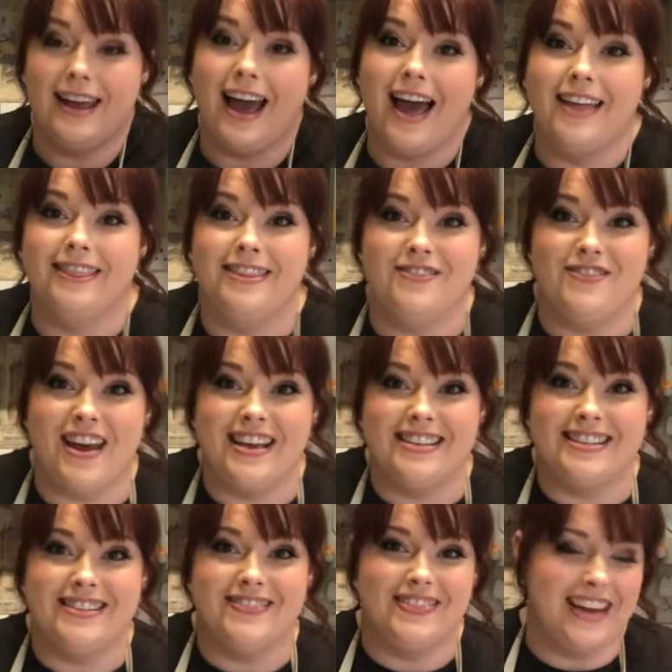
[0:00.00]
to add the
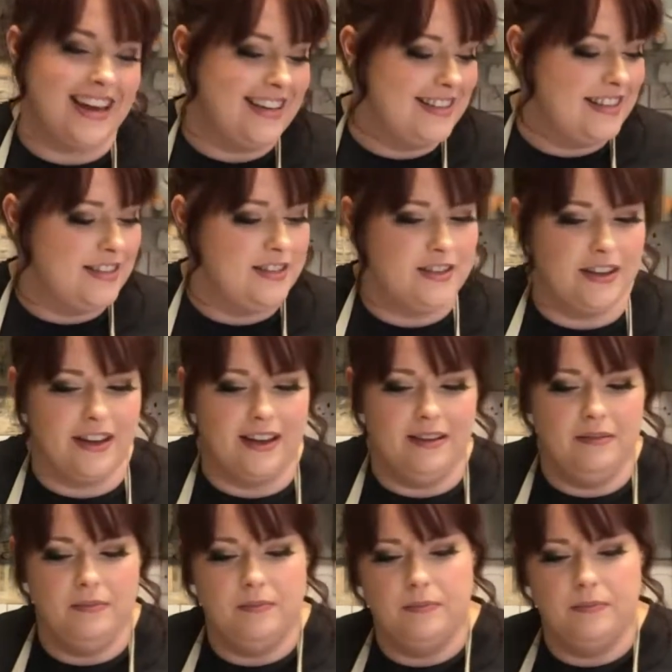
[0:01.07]
rest of the icing sugar.